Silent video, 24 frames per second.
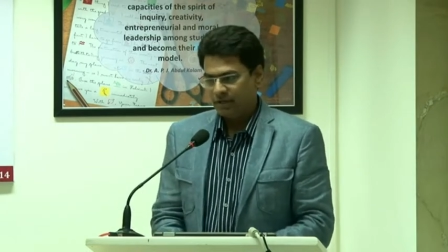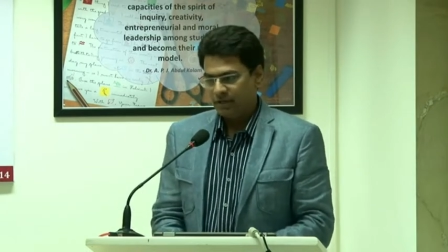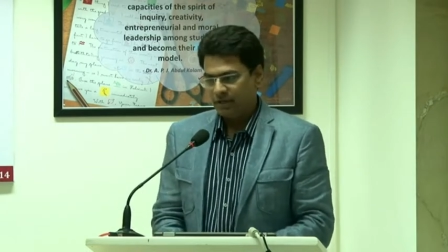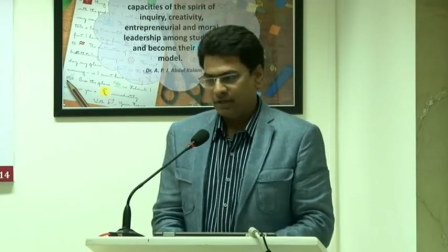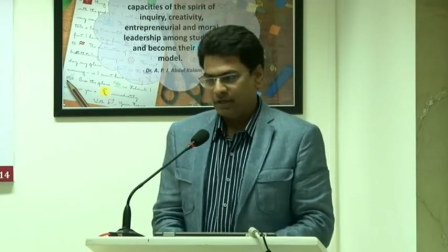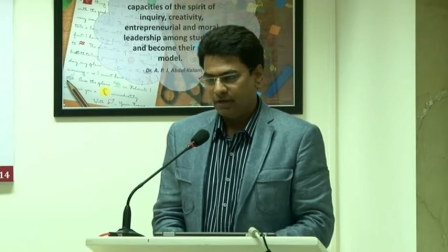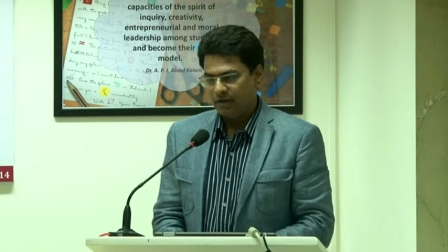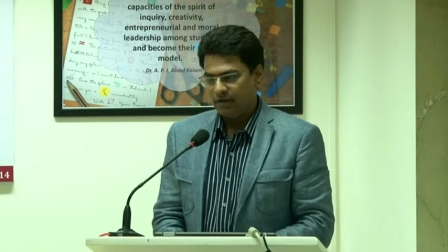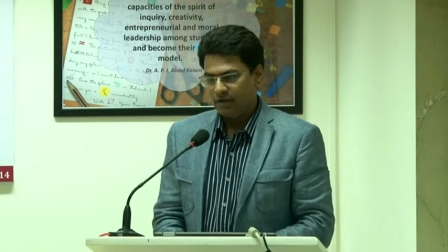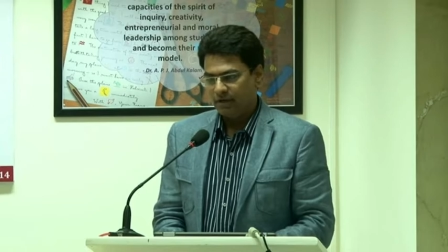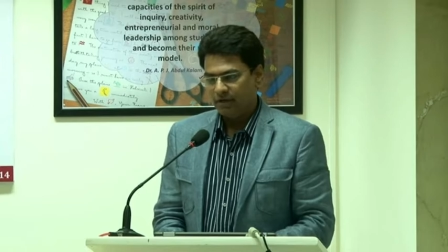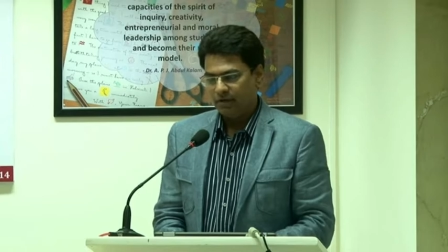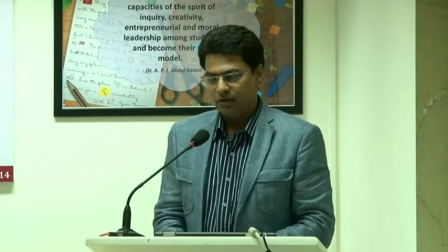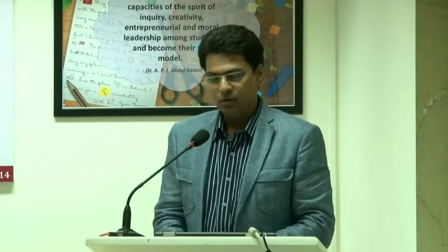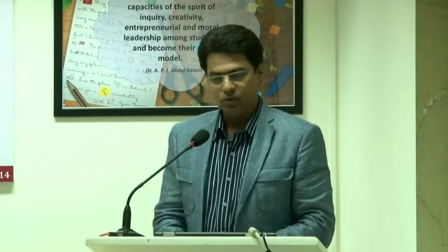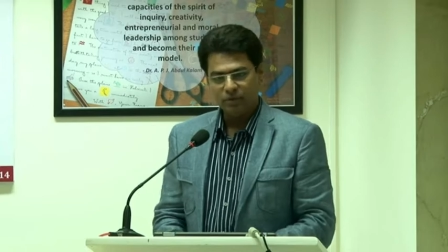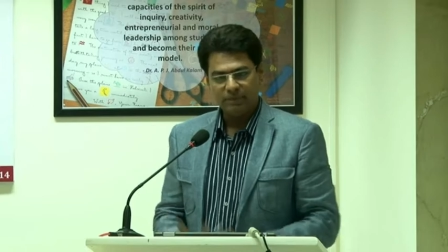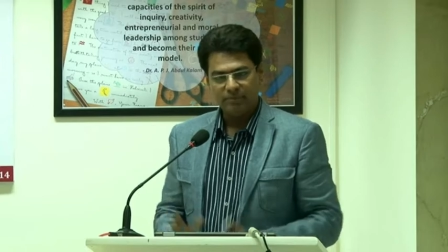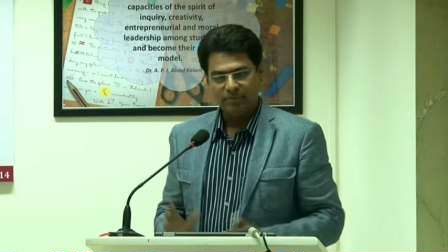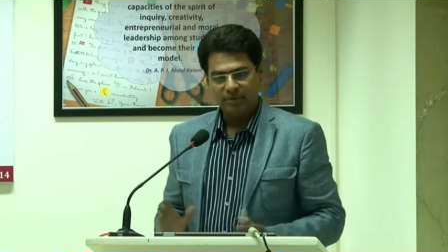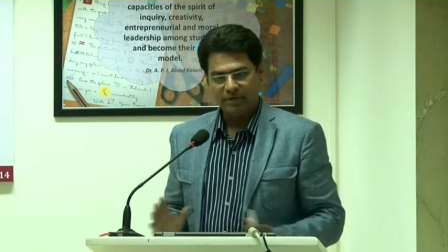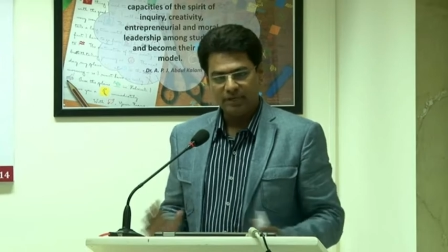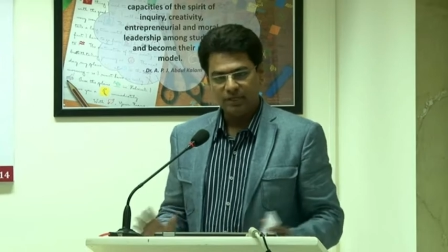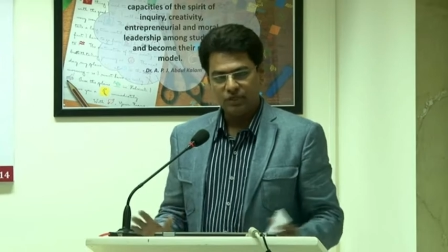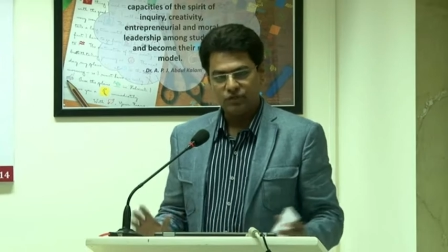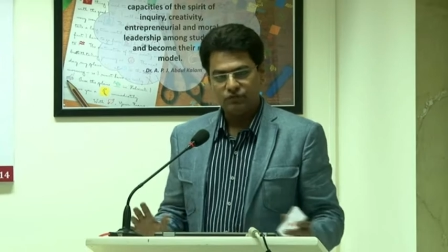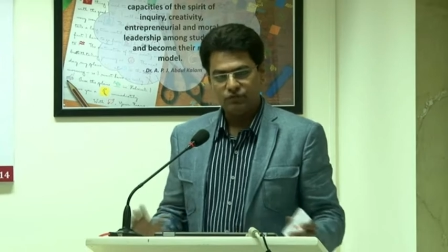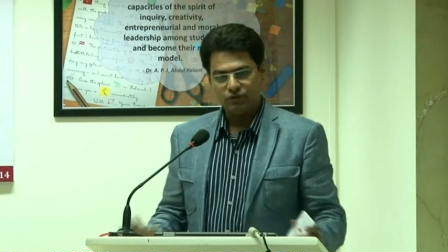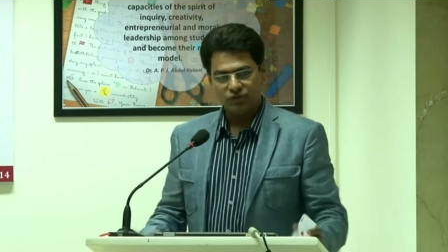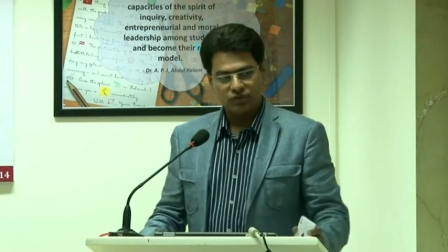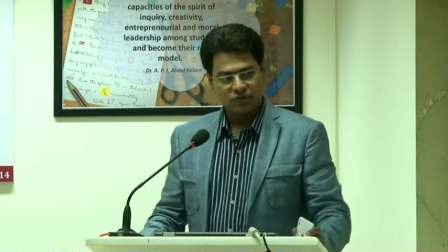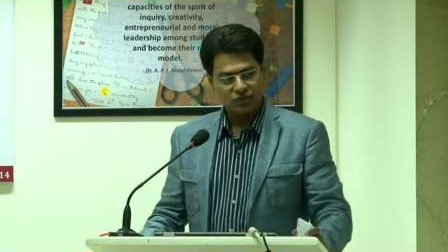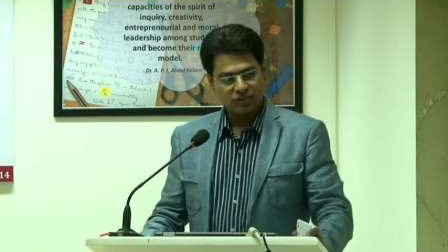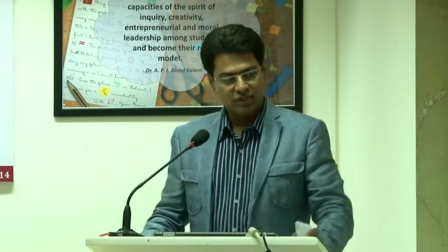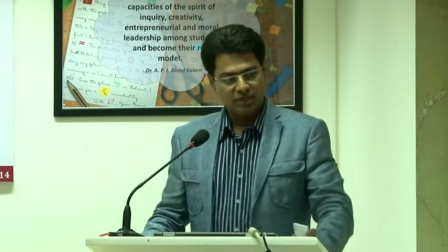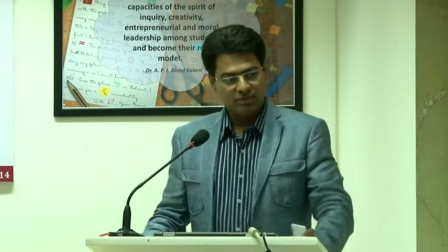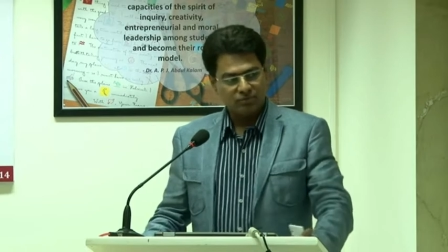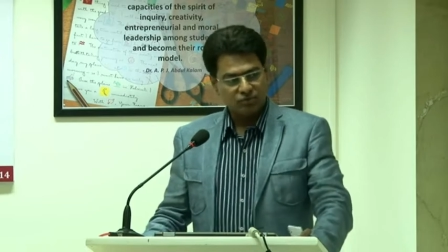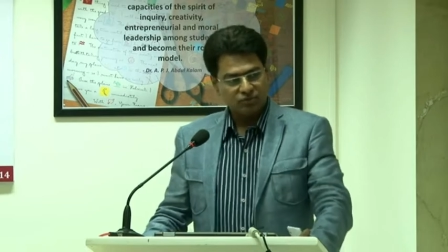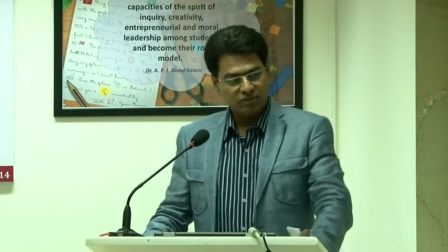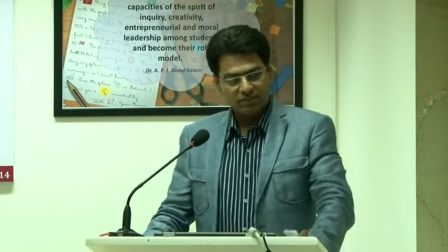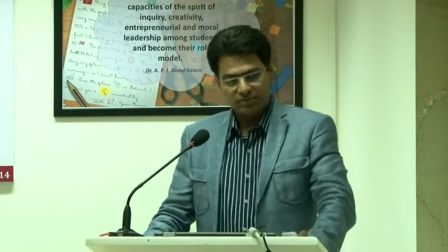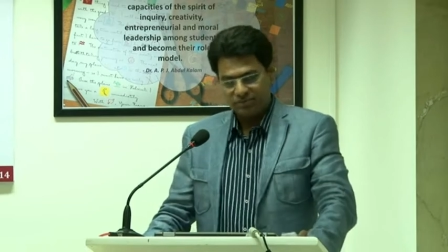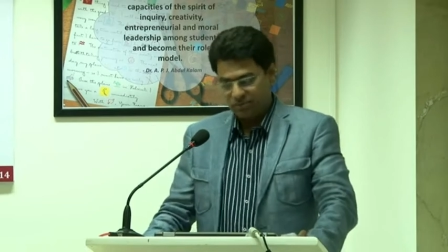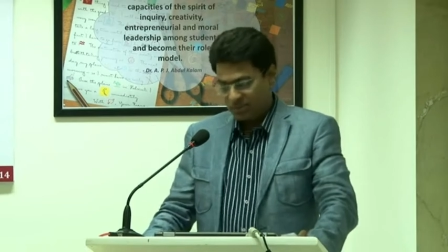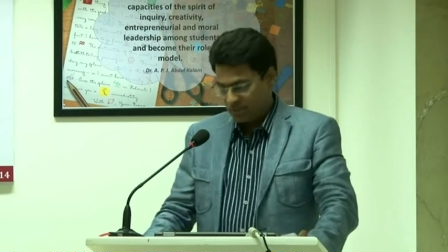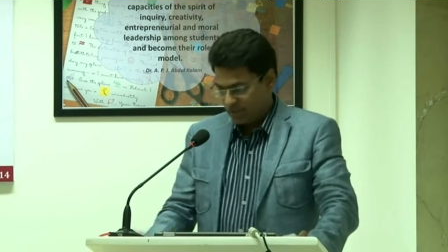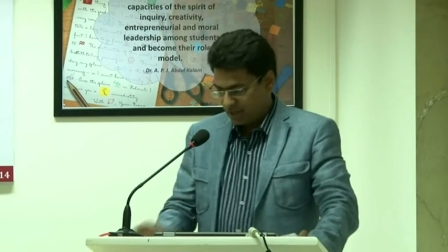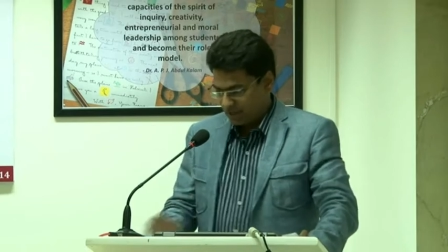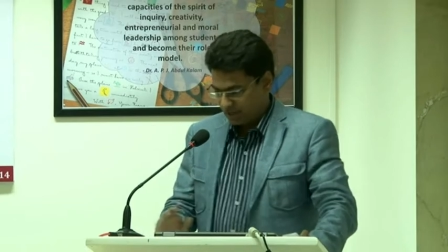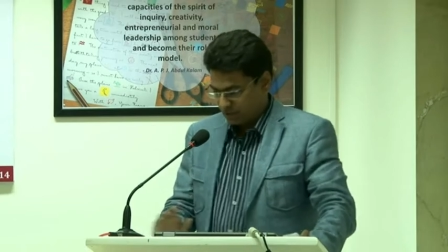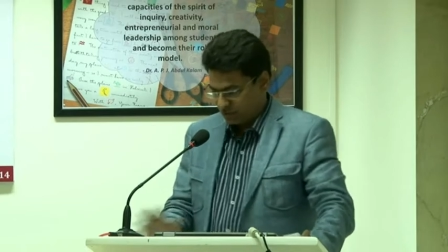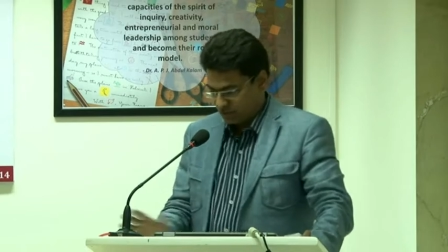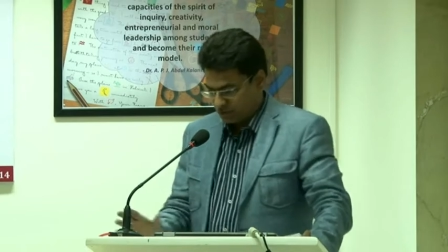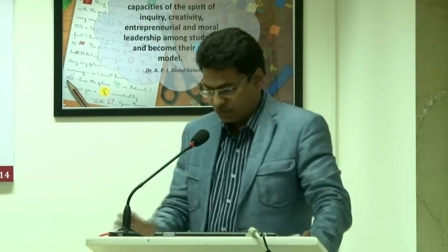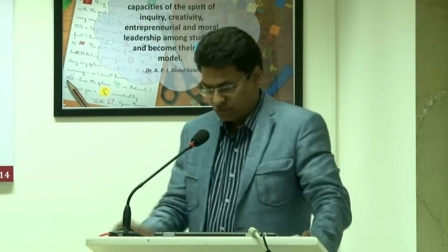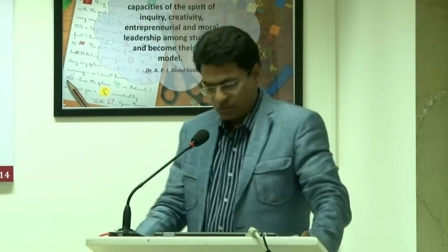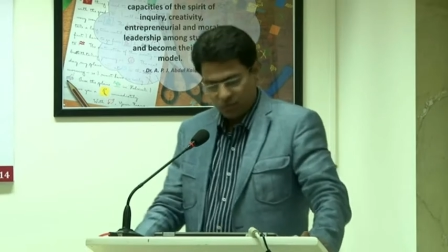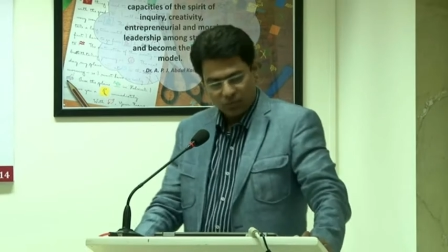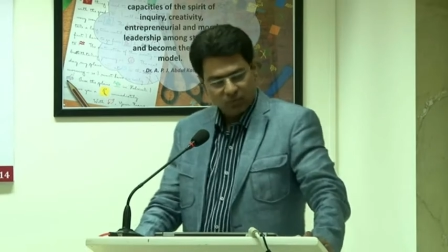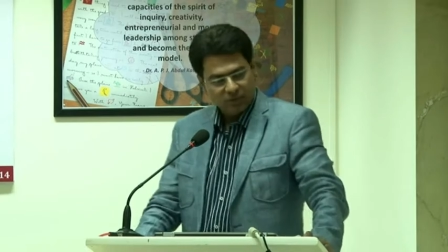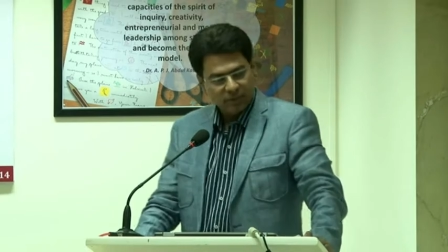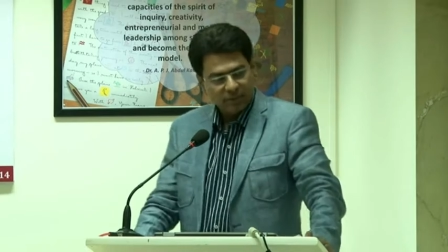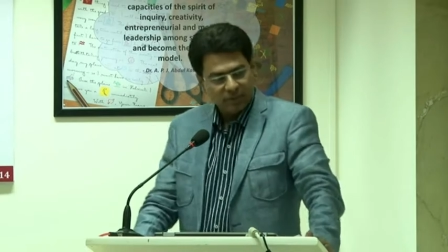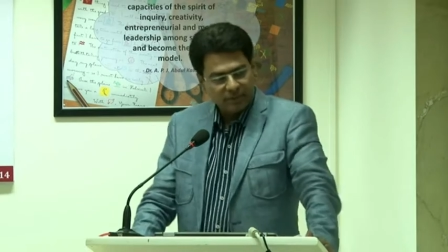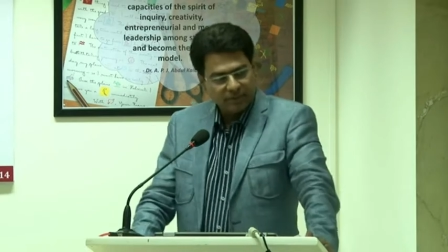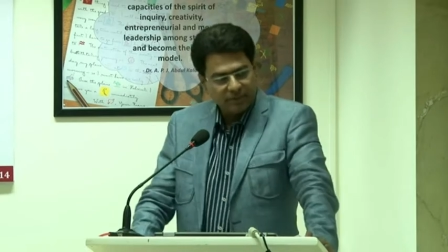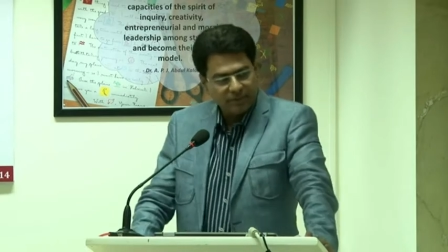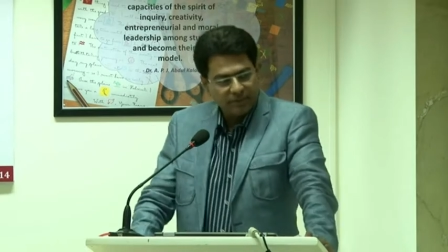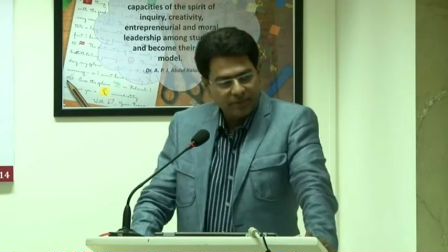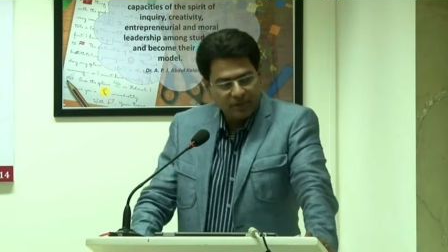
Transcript: uh, holy place for Shia Muslims across the world.